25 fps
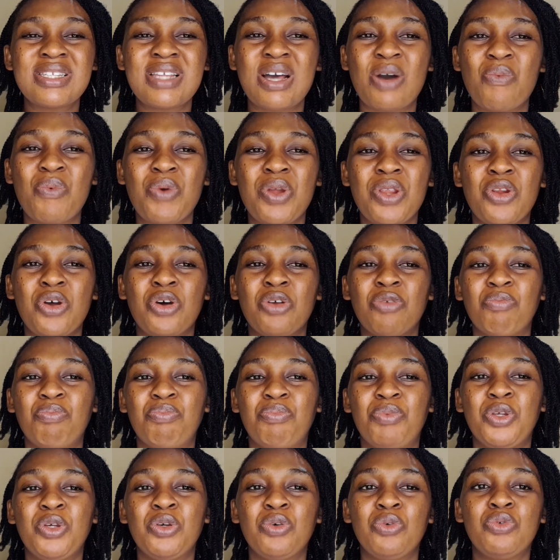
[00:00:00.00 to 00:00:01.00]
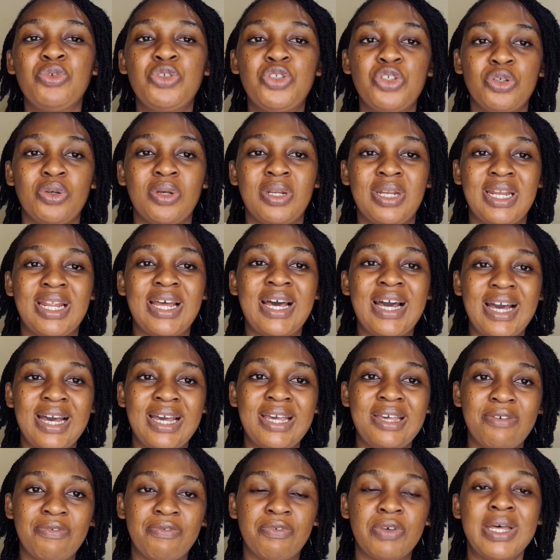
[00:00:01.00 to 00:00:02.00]
that will not build your
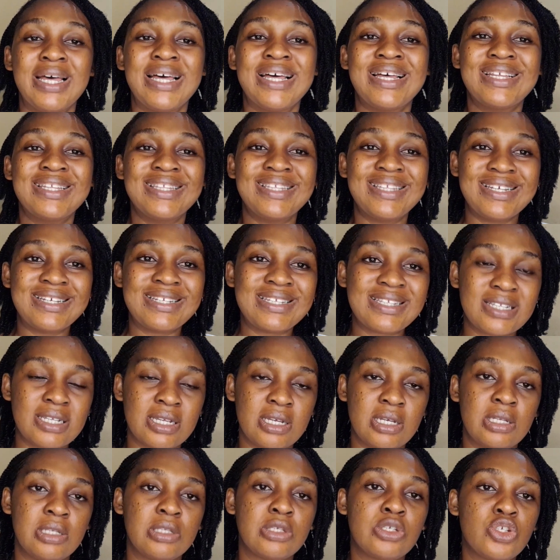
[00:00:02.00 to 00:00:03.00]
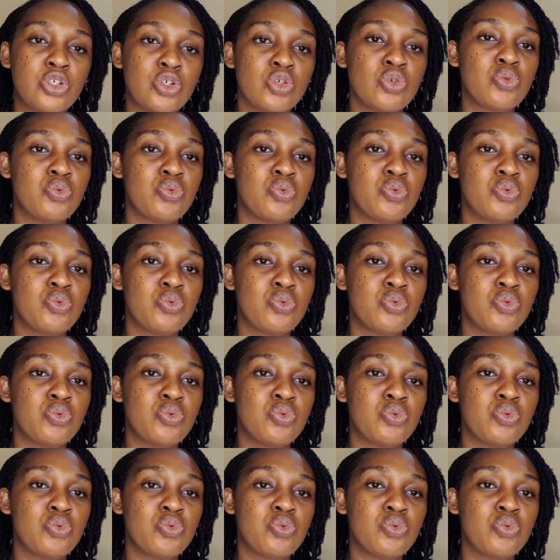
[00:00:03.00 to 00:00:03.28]
life. Listen to